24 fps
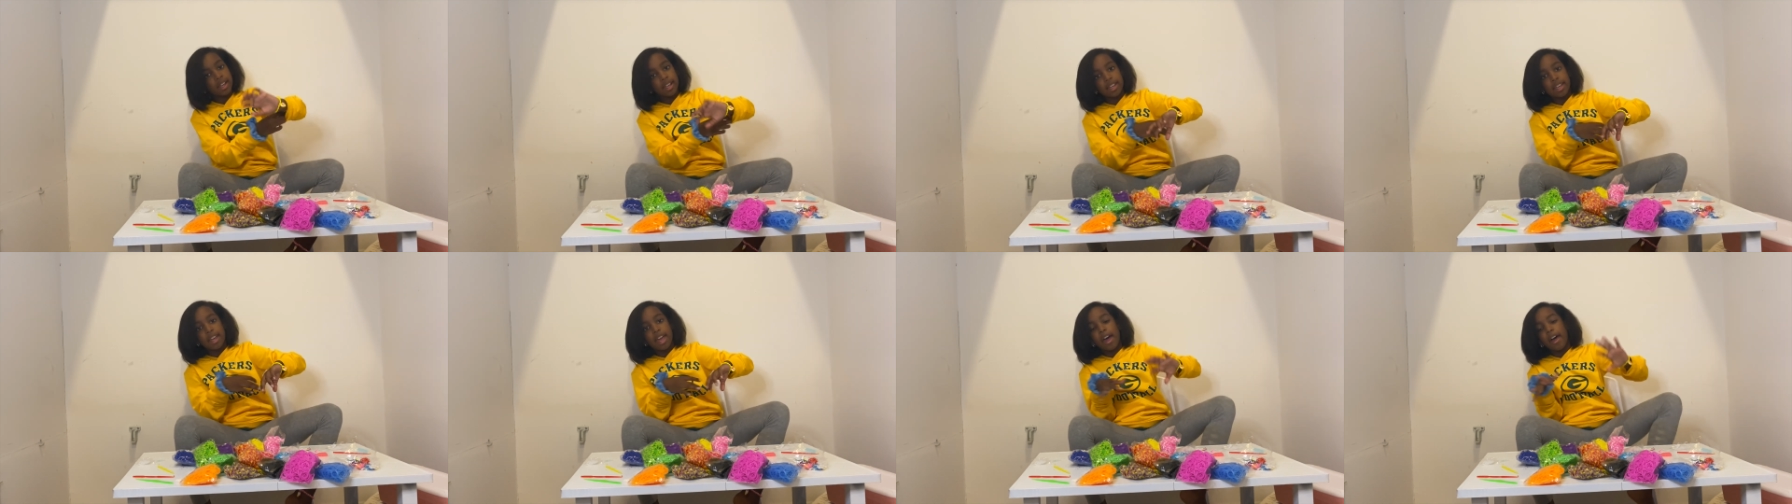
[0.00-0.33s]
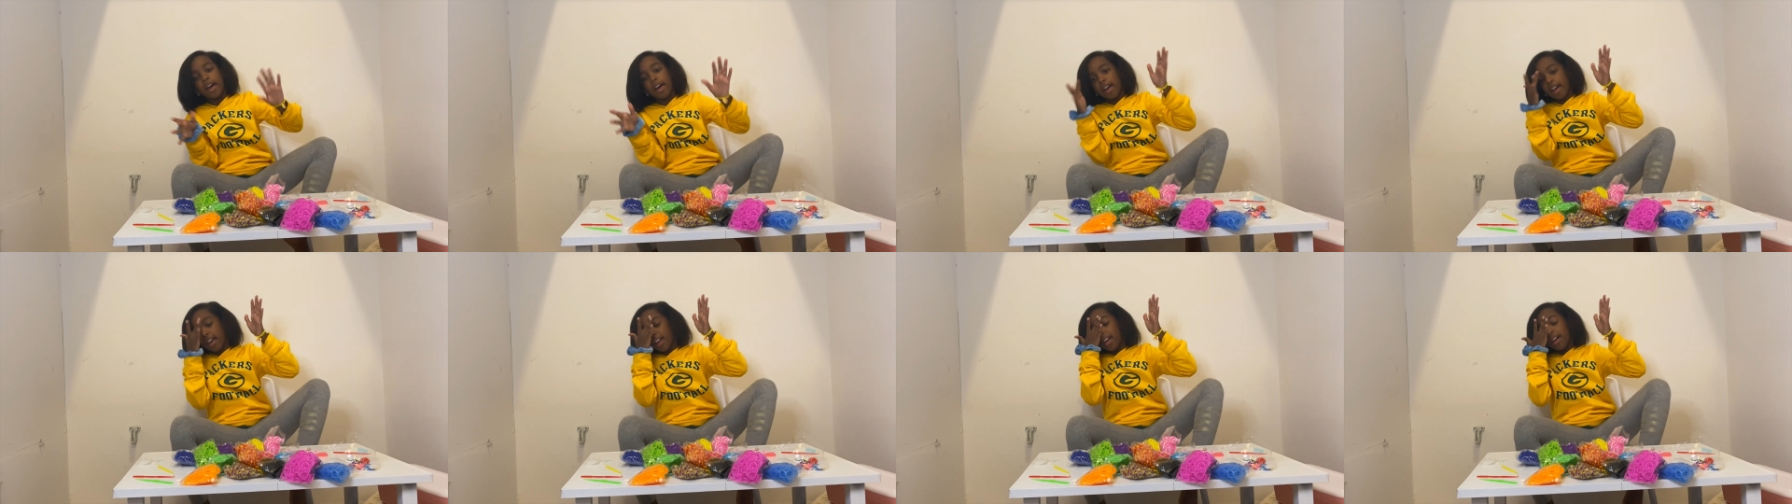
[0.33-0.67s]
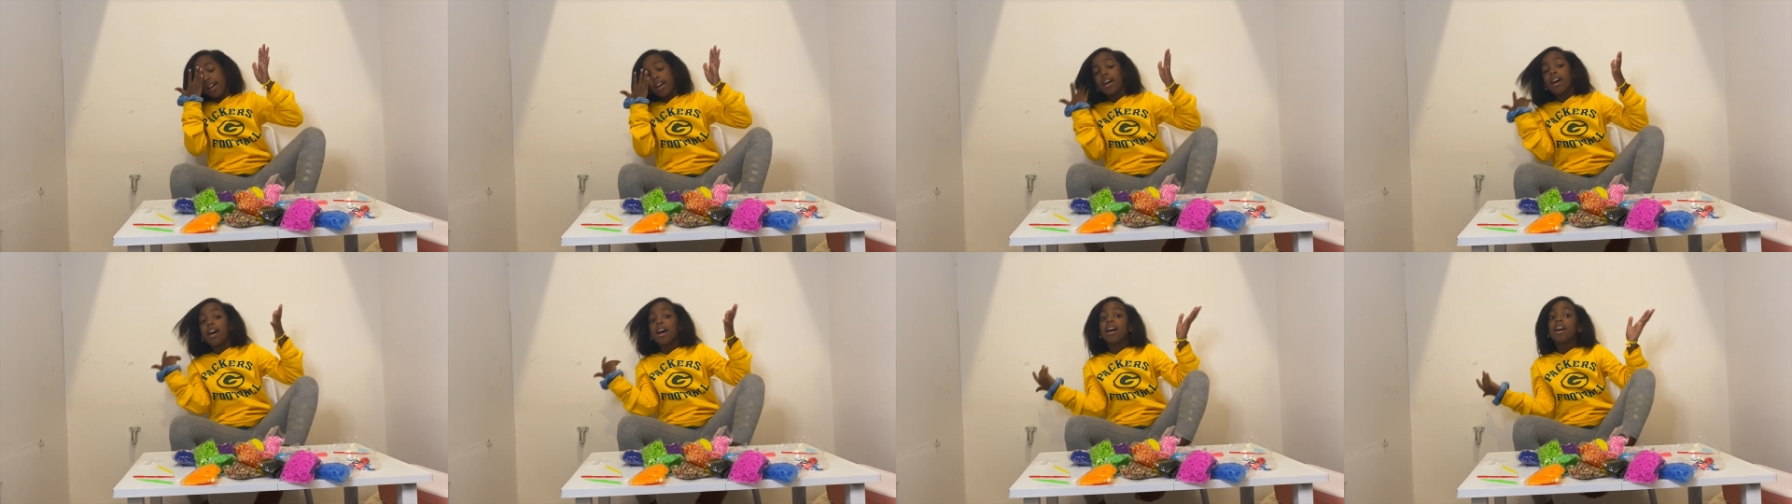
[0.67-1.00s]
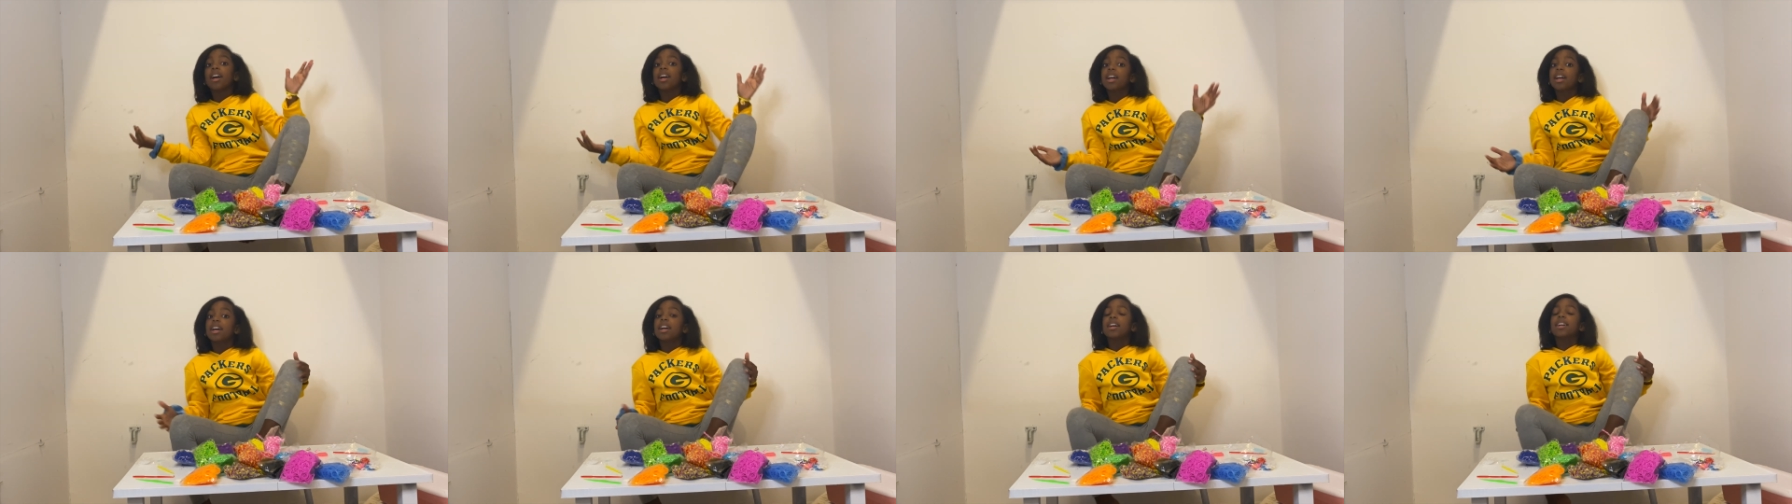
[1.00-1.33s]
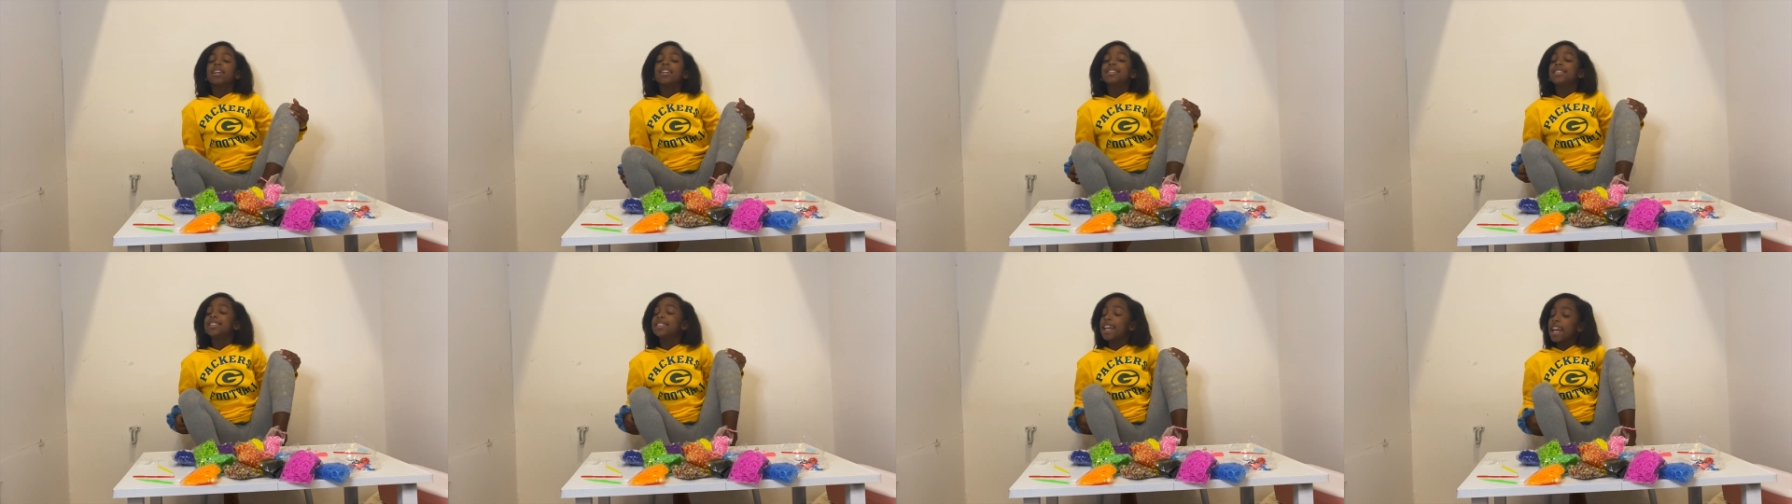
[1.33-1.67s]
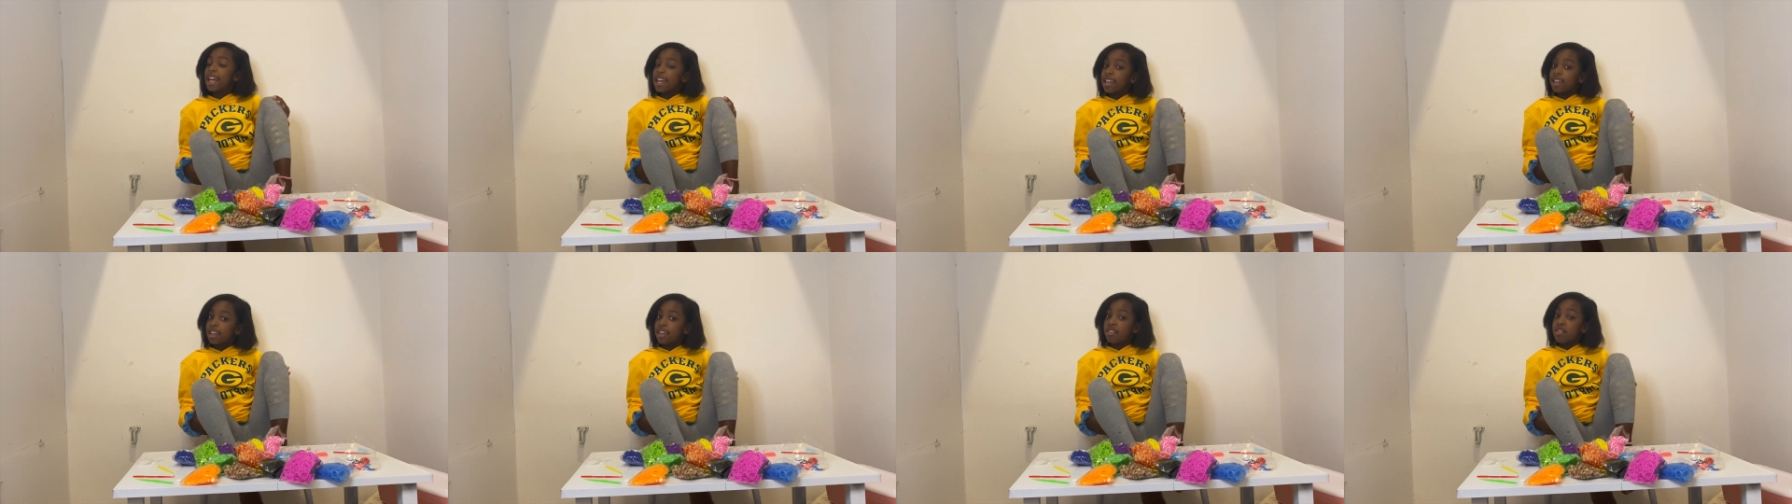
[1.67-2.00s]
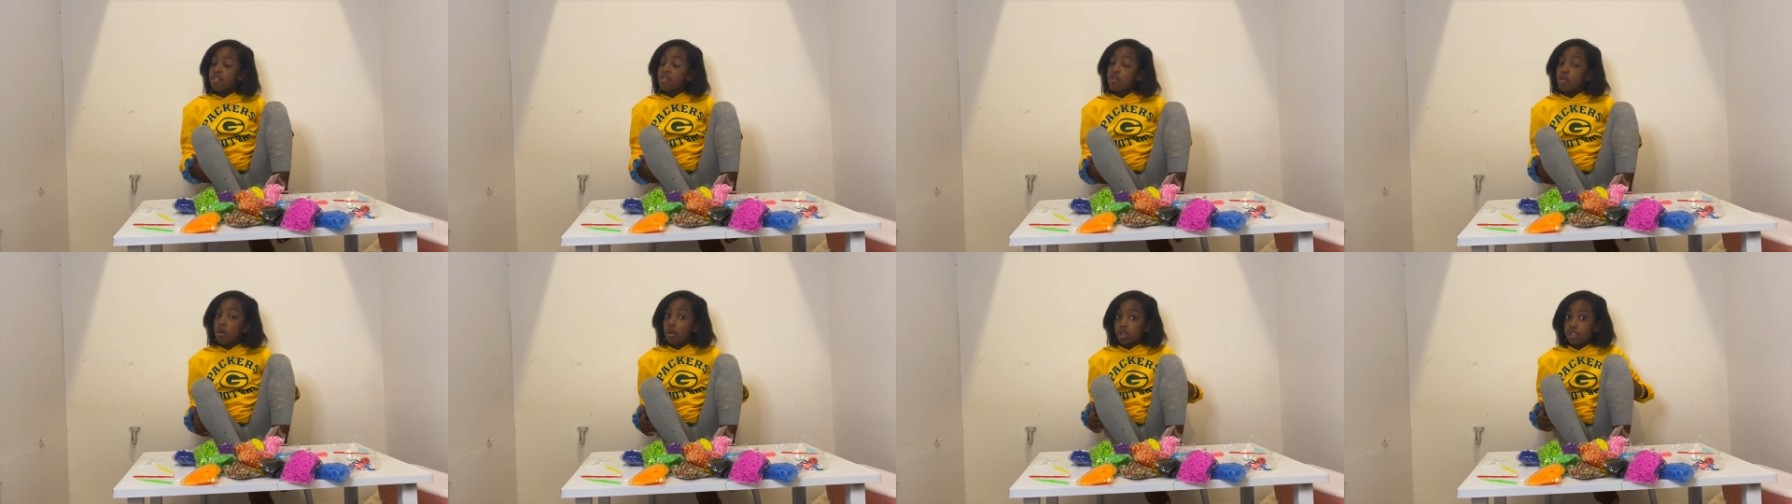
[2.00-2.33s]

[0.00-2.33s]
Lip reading: Yeah. Thank you